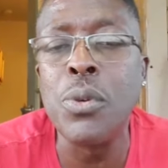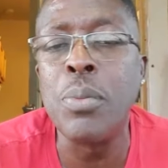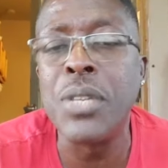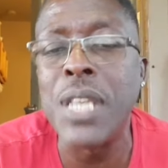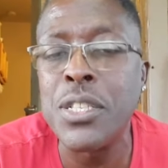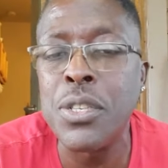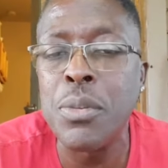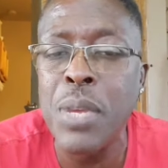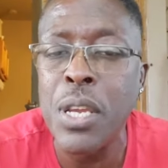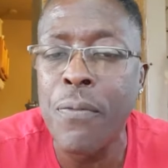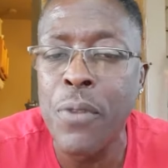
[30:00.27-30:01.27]
but that shouldn't
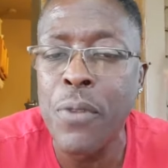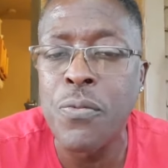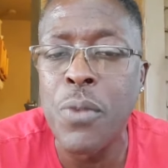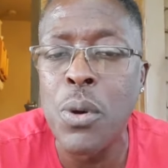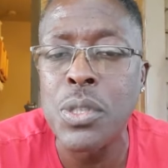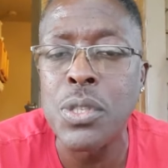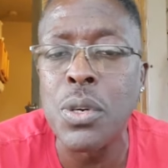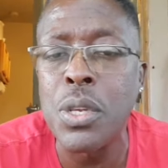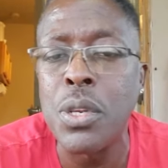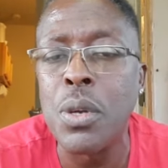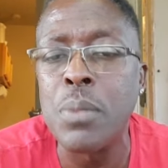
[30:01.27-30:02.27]
be your first focus on it.
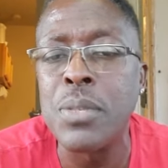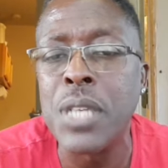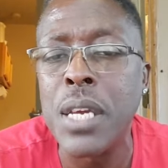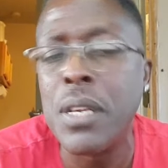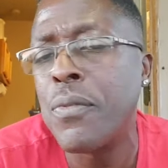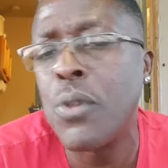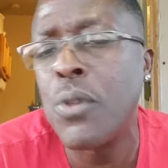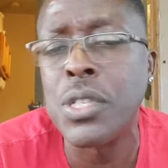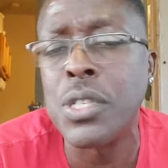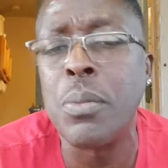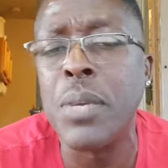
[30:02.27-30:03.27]
You know what I'm saying? Of course
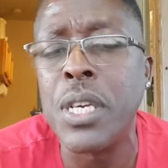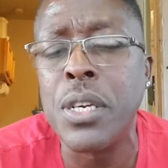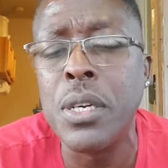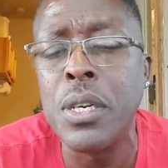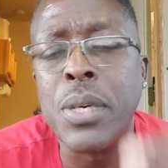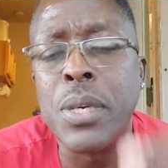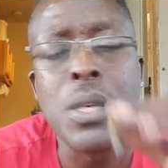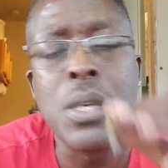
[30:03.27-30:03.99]
it should be good, but